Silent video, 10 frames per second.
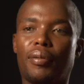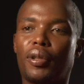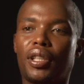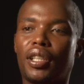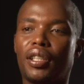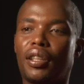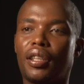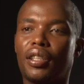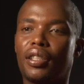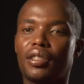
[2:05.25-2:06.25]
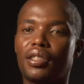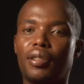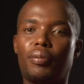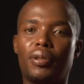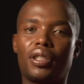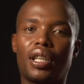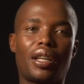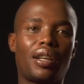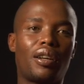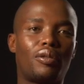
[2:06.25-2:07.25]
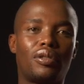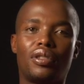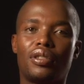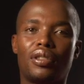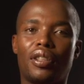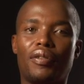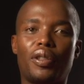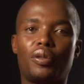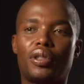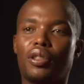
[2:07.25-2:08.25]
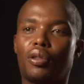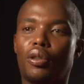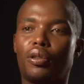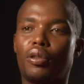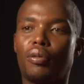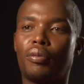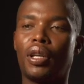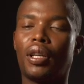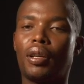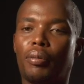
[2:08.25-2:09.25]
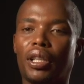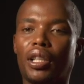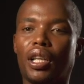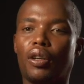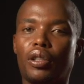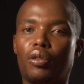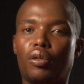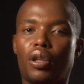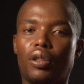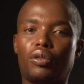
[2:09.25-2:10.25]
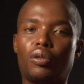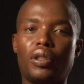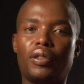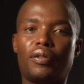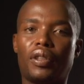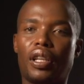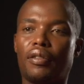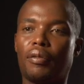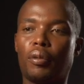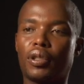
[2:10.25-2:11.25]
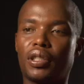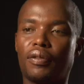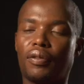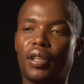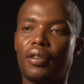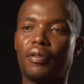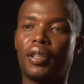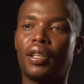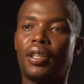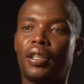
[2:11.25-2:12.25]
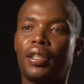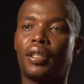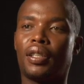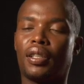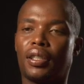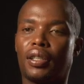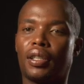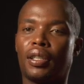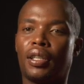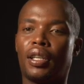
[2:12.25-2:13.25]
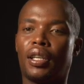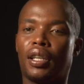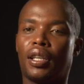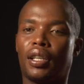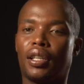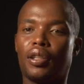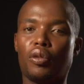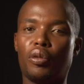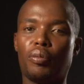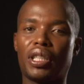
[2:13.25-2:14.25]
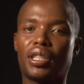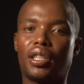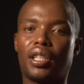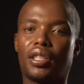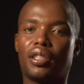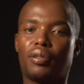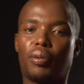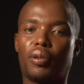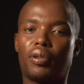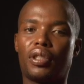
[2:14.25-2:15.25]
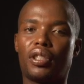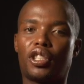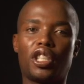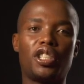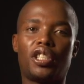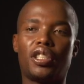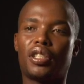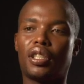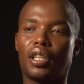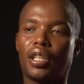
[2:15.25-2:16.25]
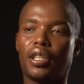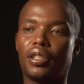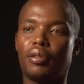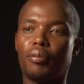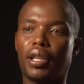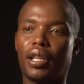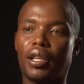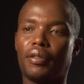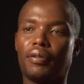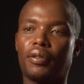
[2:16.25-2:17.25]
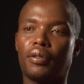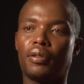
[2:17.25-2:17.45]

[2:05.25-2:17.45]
about anything, sleeping around, never using condom. But now I know how to live a, life, a positive life. Uh, and knowing my status has brought changes again in my life. You